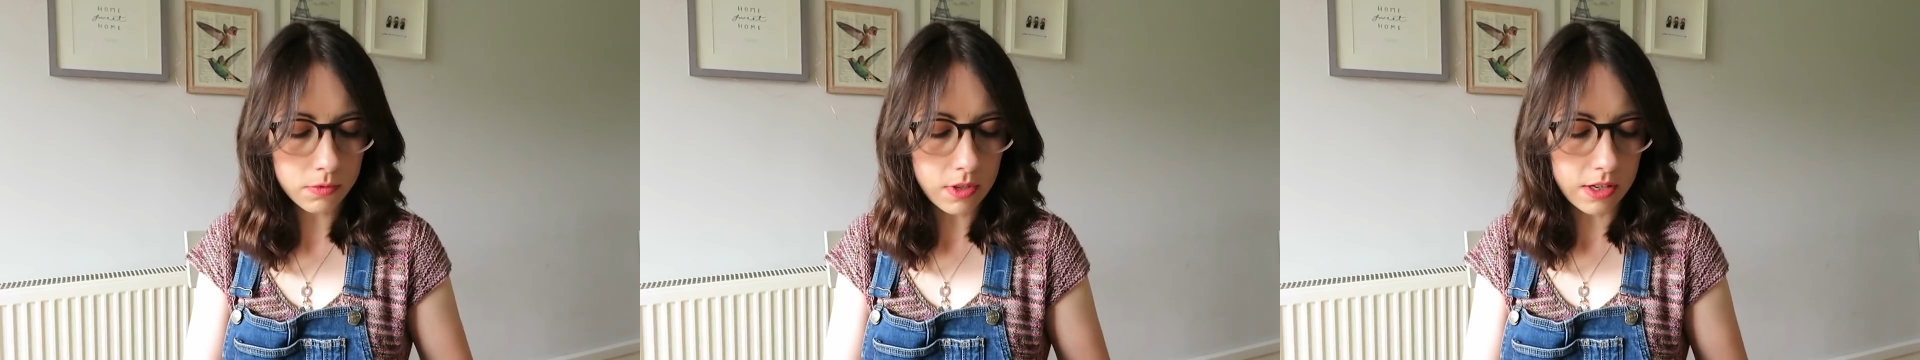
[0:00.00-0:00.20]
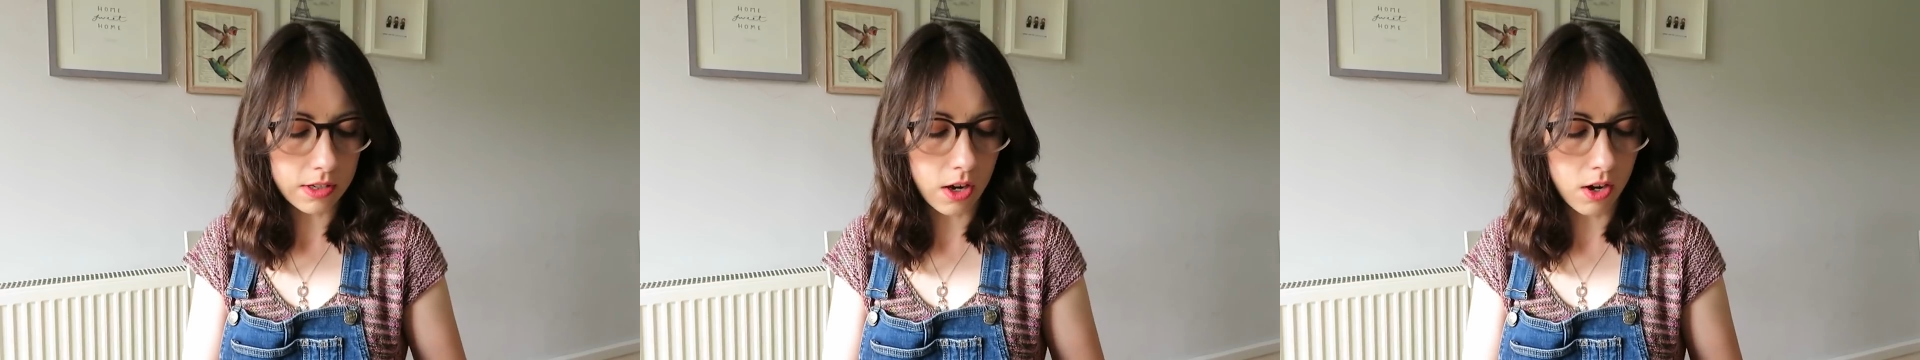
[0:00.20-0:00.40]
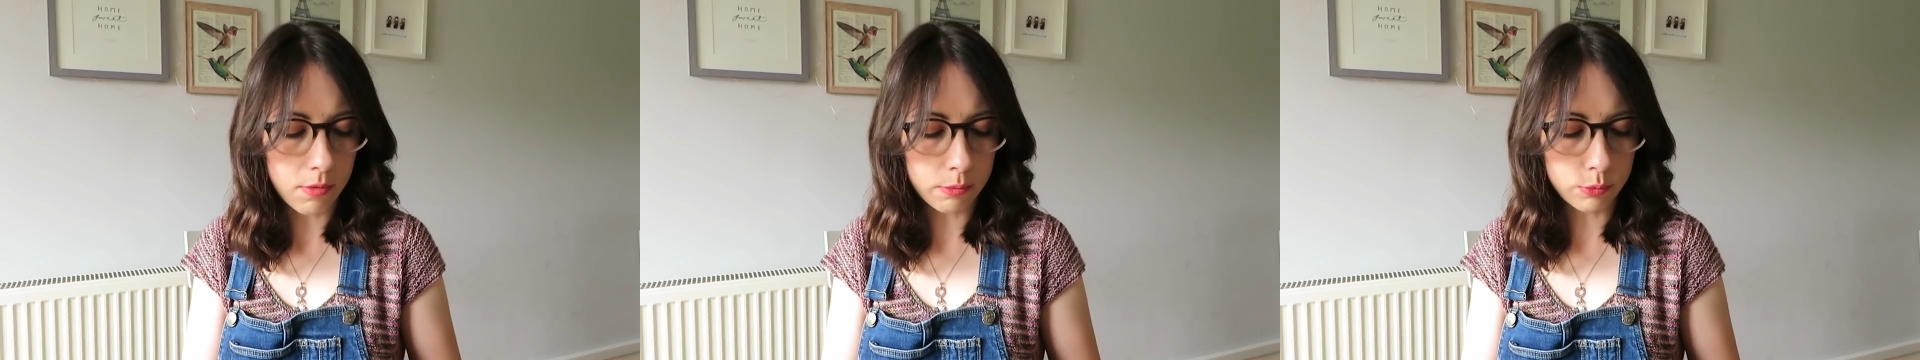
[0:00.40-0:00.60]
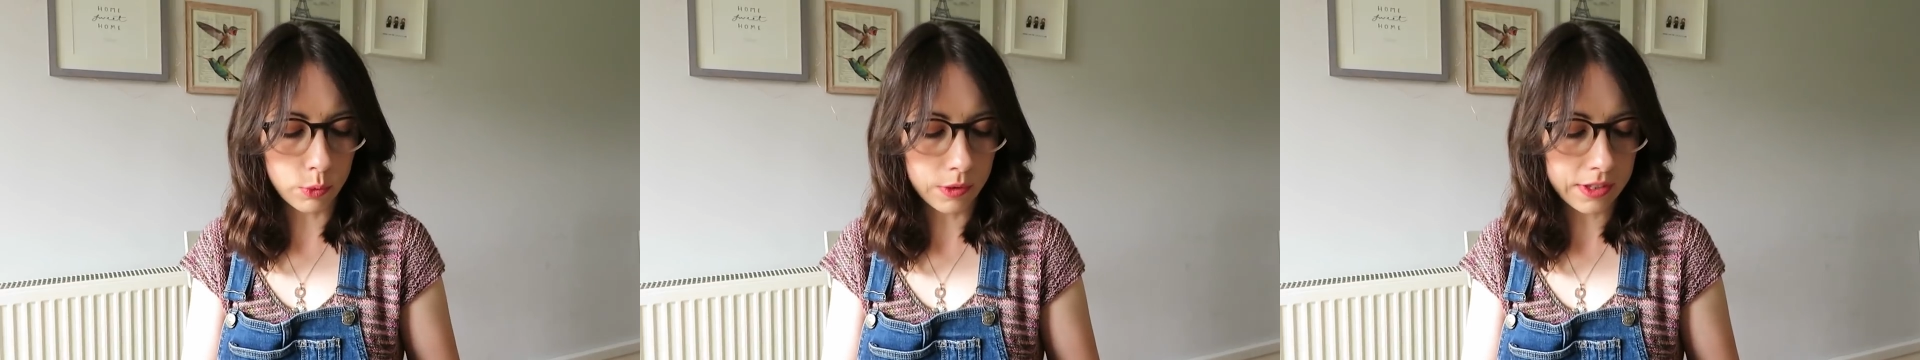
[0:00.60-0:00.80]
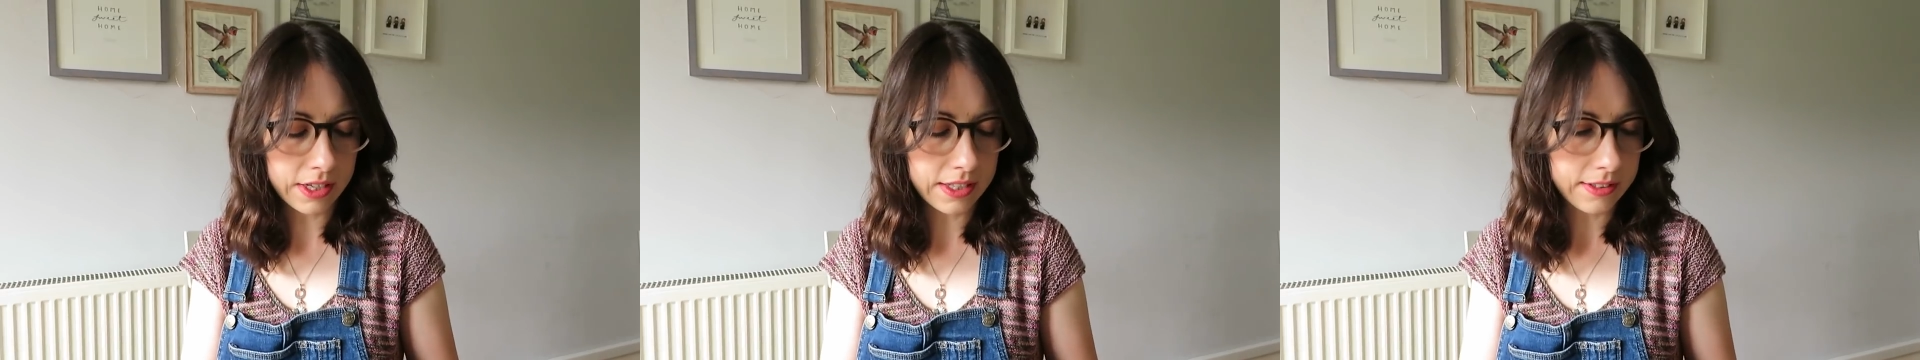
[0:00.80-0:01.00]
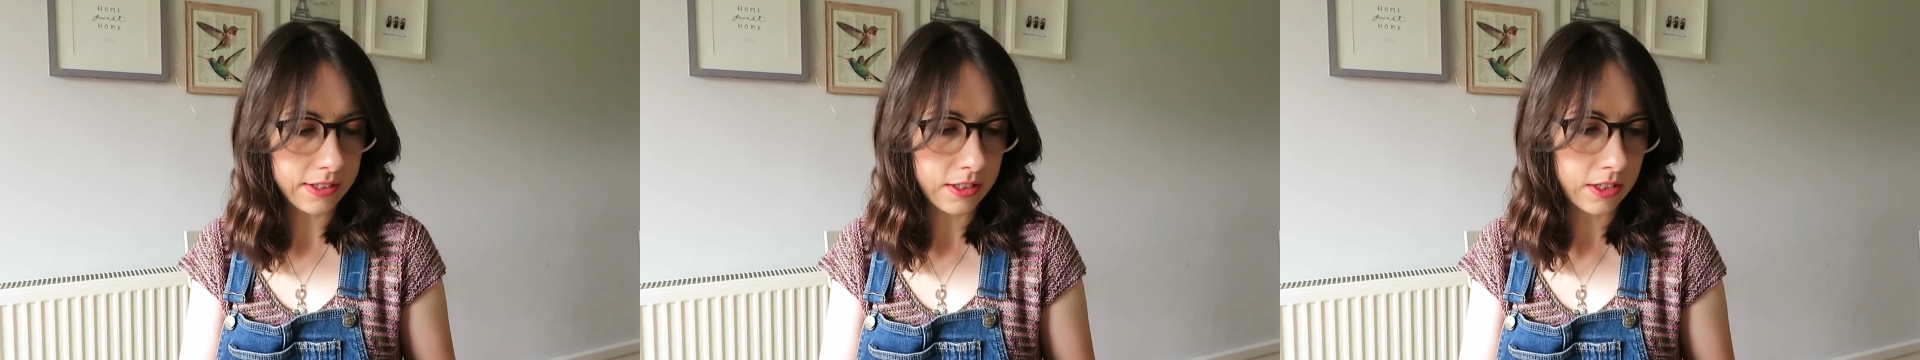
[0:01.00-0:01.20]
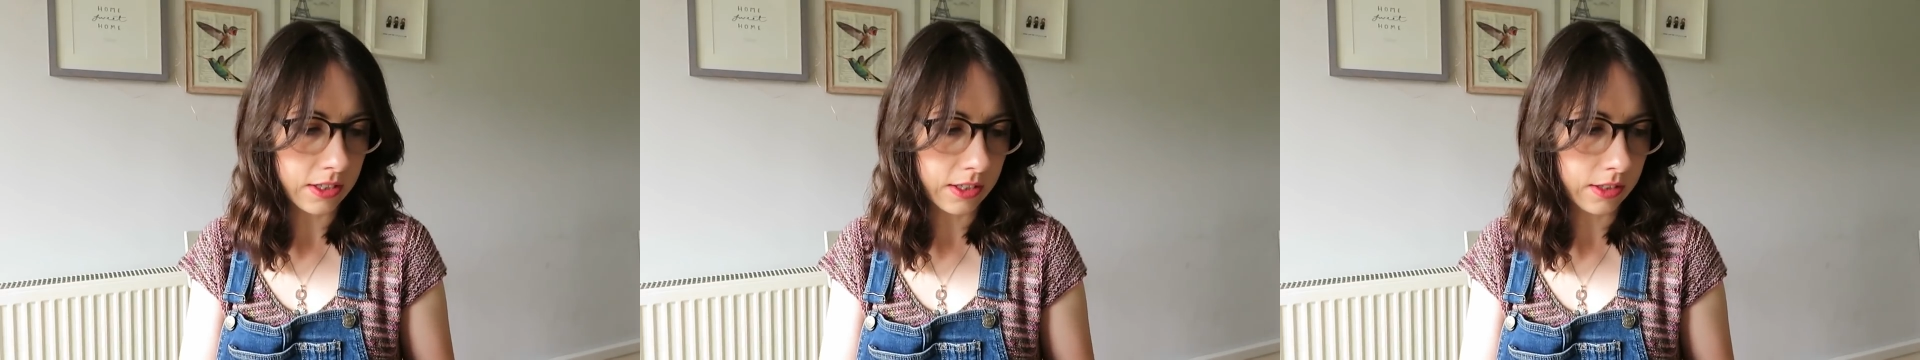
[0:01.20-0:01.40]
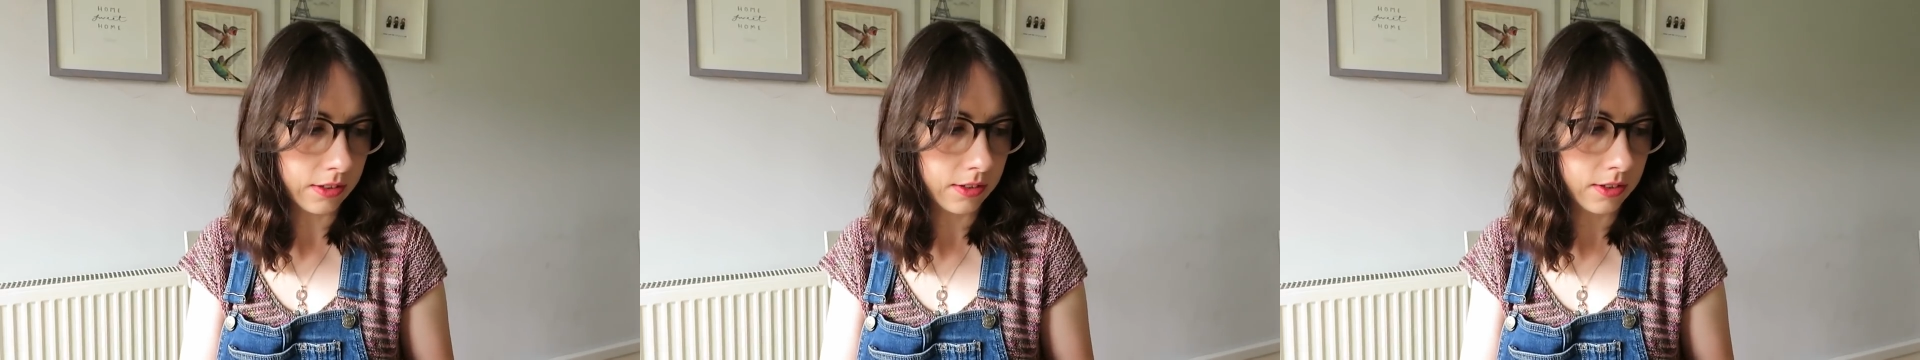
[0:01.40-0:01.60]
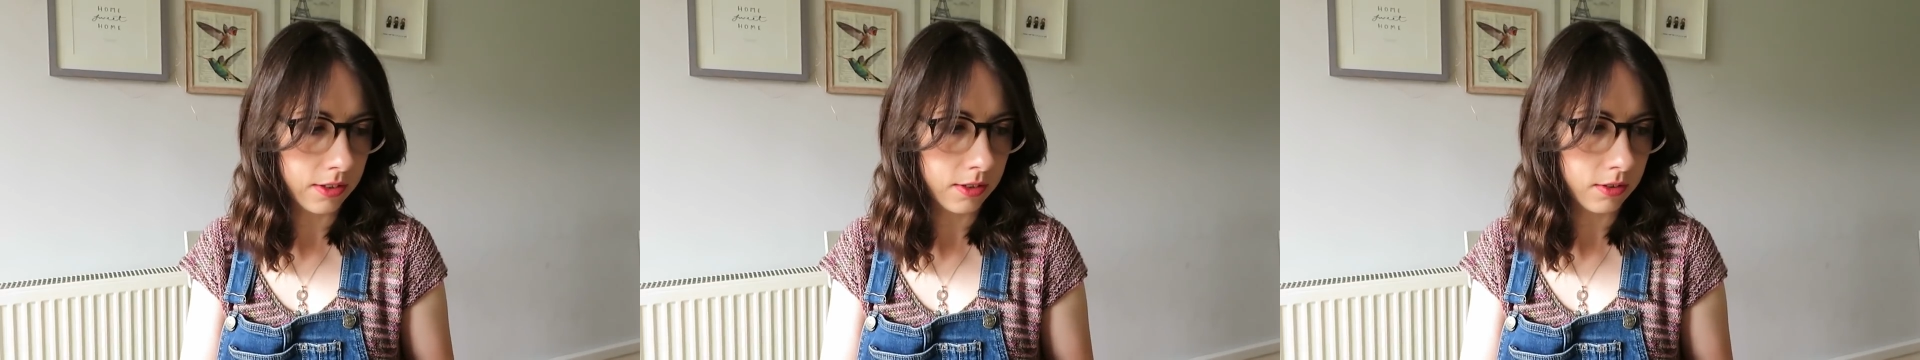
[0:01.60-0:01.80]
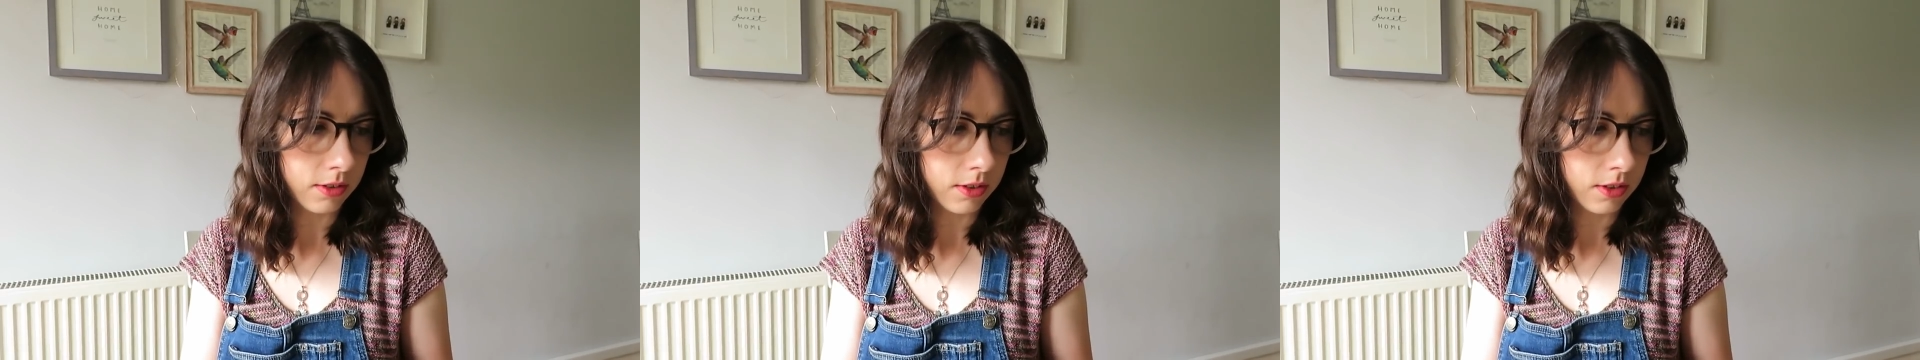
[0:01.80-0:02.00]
I can't remember what that is in yards.